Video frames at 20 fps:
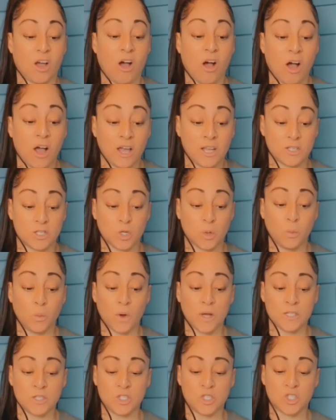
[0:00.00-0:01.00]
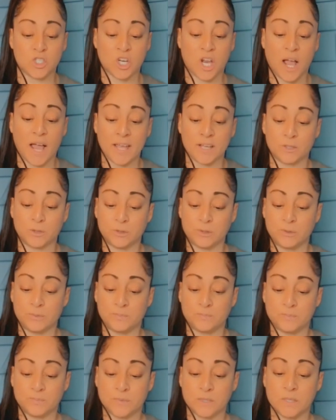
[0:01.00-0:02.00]
on to one's child.
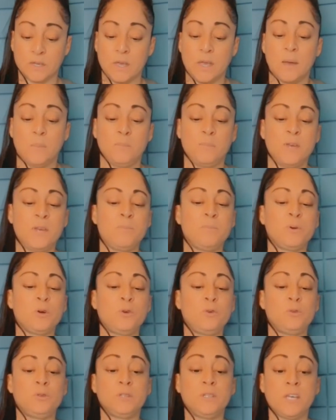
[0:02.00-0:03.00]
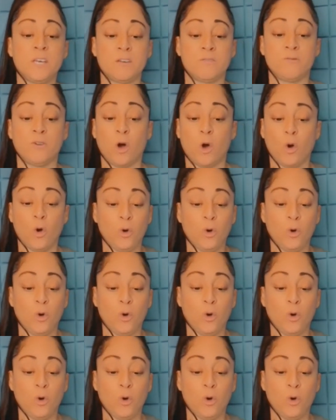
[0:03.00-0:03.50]
People who live